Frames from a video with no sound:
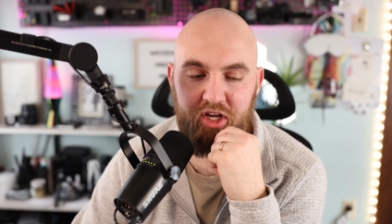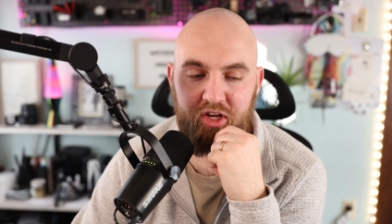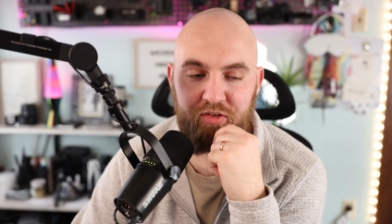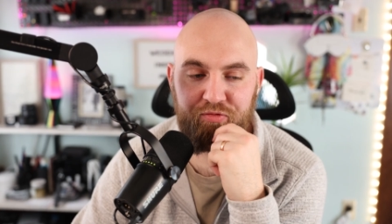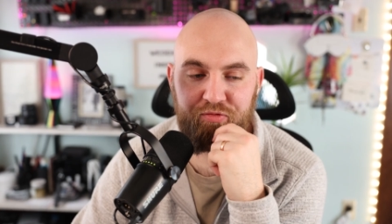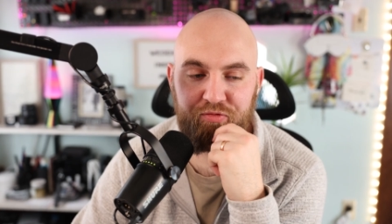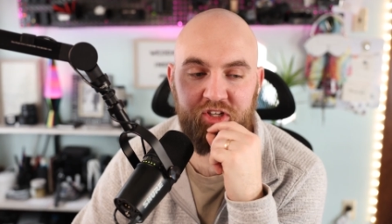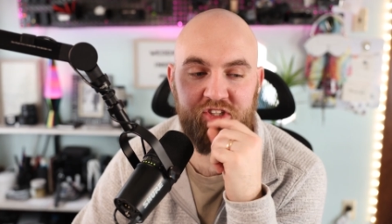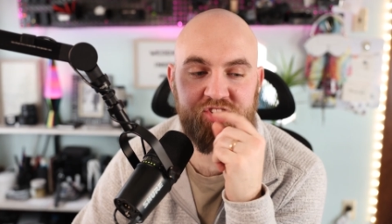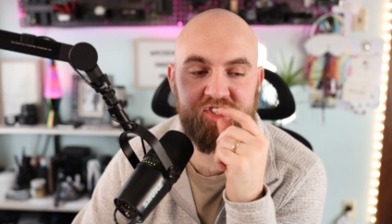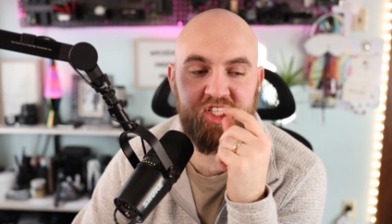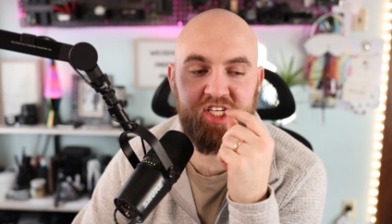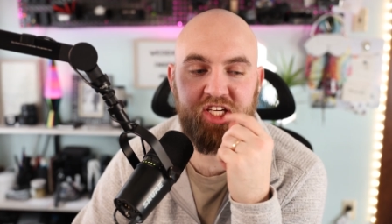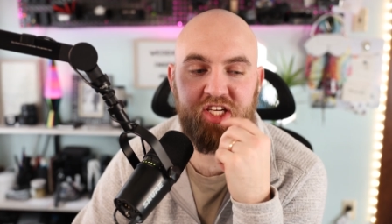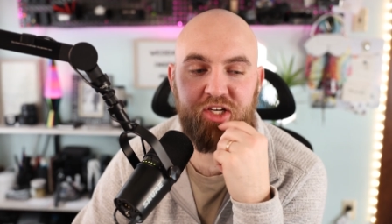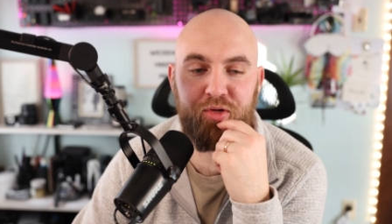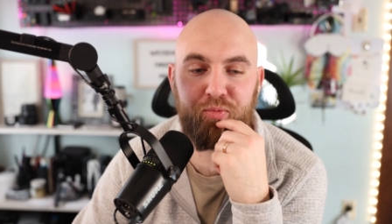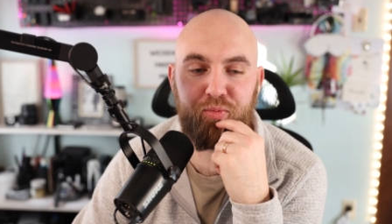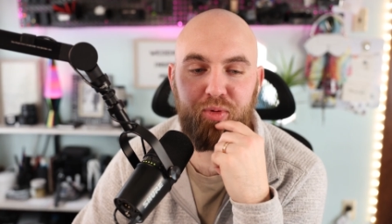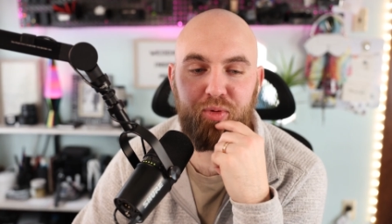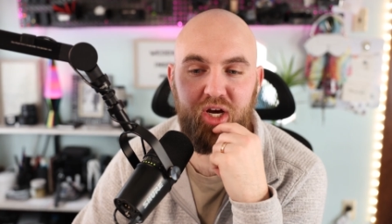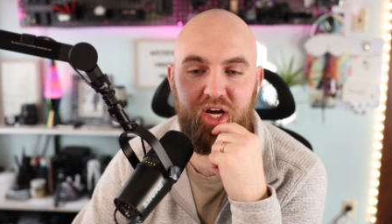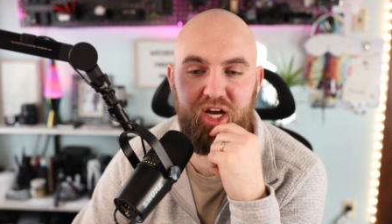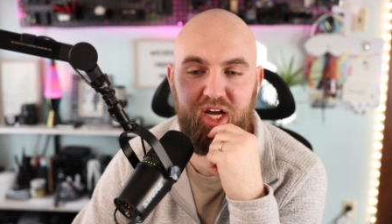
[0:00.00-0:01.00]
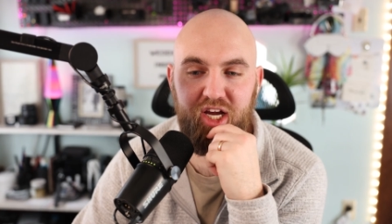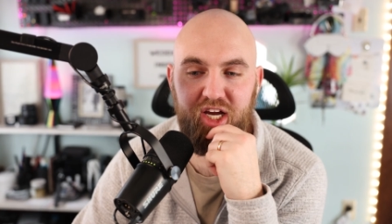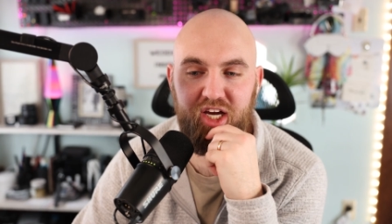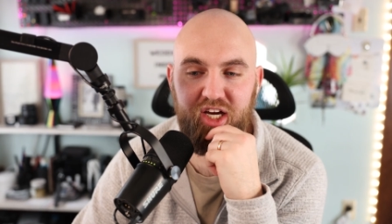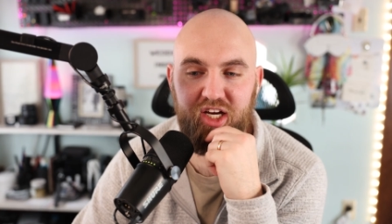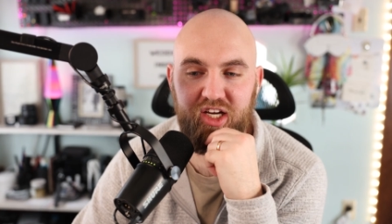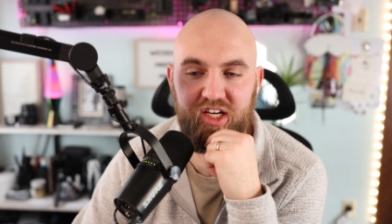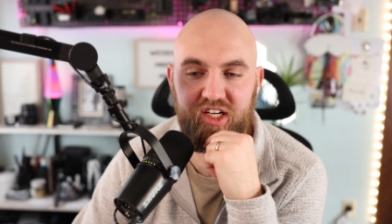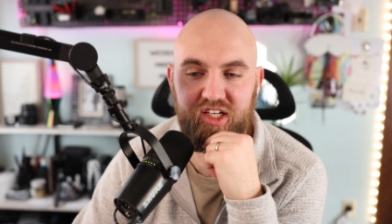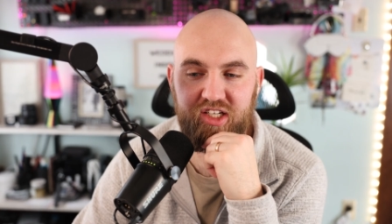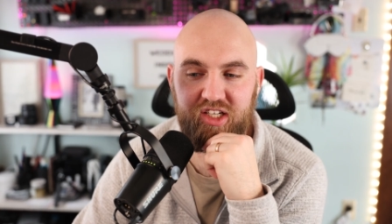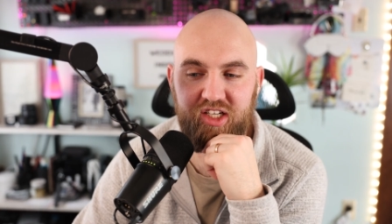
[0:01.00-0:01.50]
feels like you're
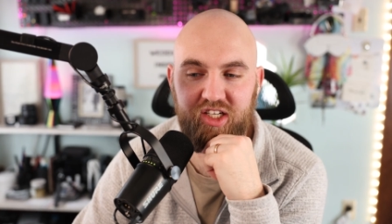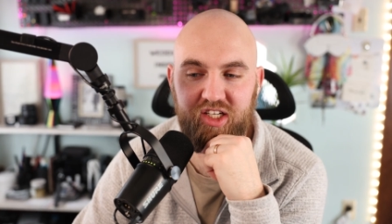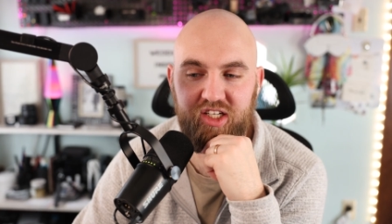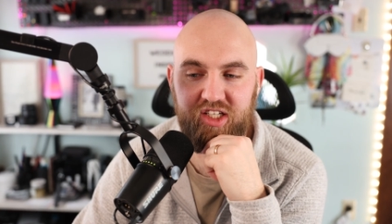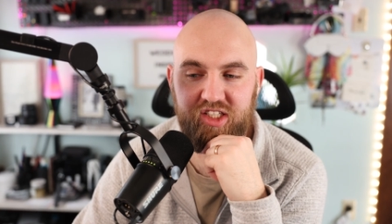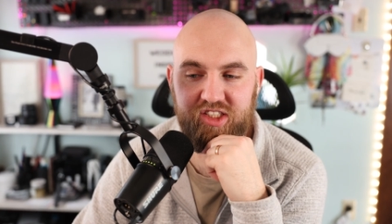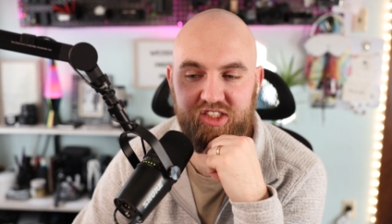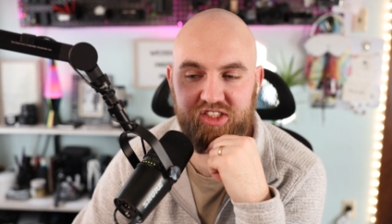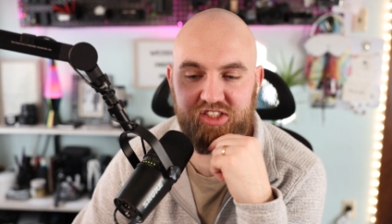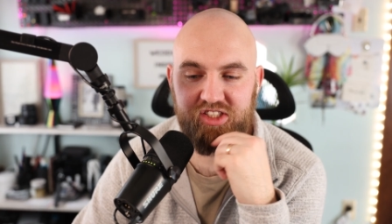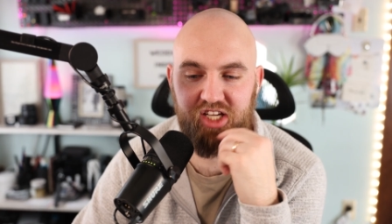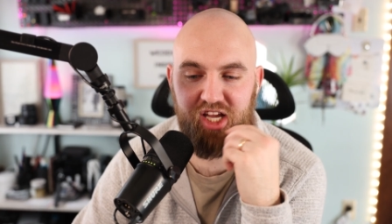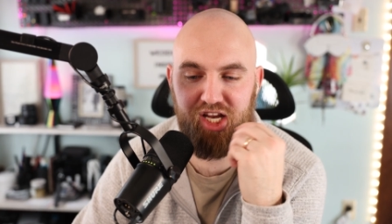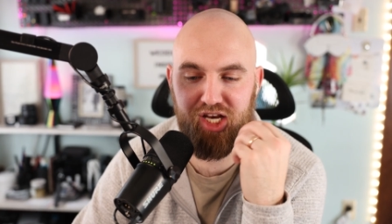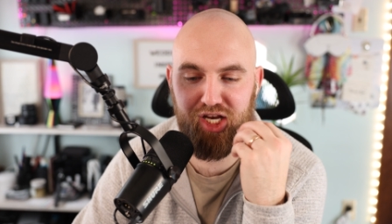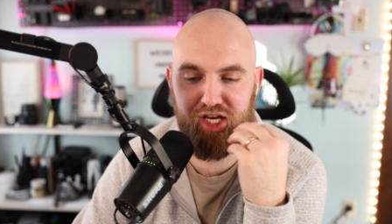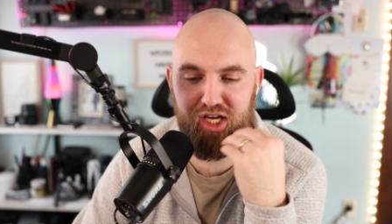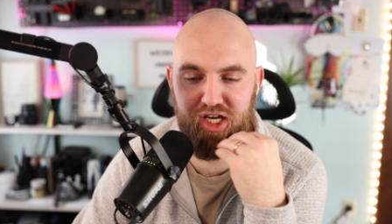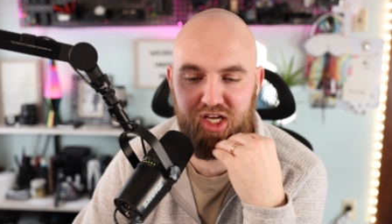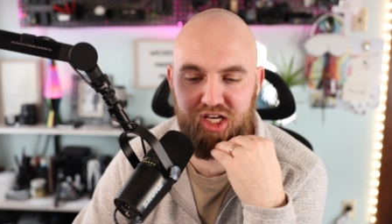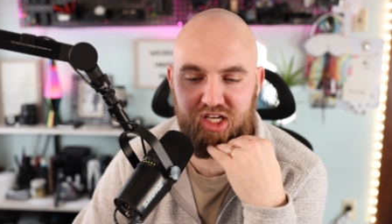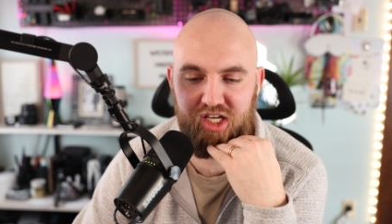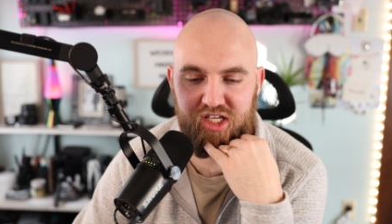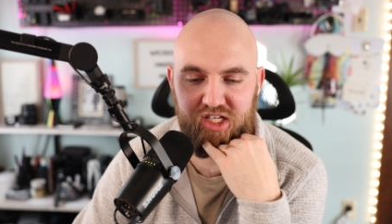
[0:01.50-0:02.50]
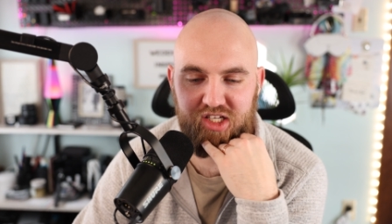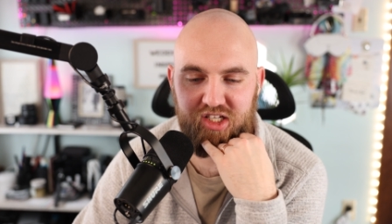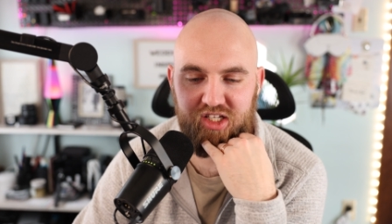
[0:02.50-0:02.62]
buying Zenni